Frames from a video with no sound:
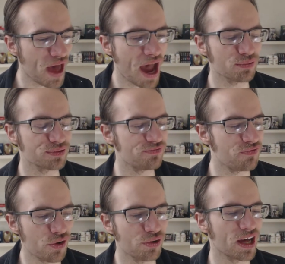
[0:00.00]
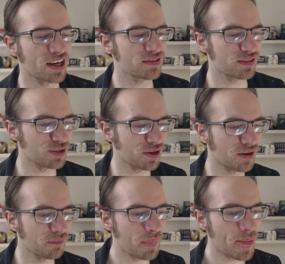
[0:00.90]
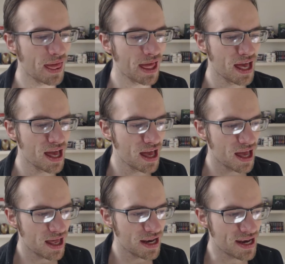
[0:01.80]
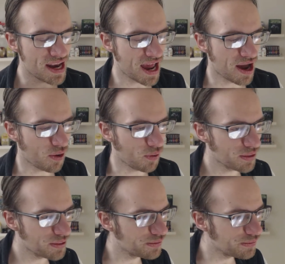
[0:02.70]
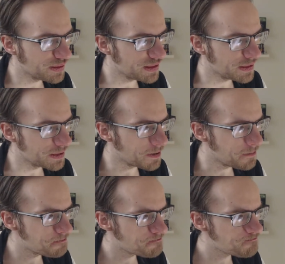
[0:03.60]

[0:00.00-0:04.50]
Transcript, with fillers: That was very nicely done. Now, the...